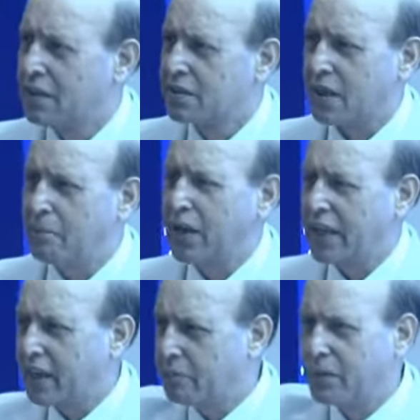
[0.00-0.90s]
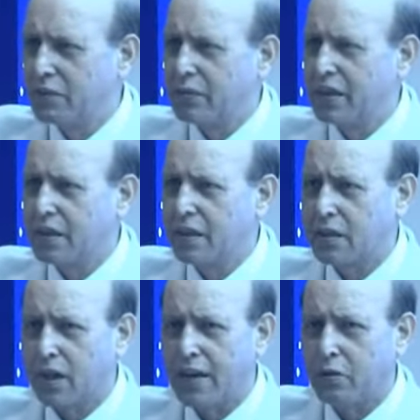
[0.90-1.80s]
Somebody in between did
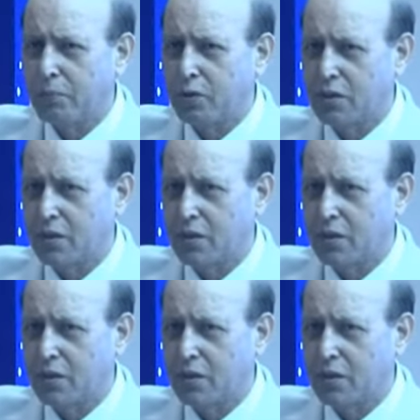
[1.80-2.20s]
try to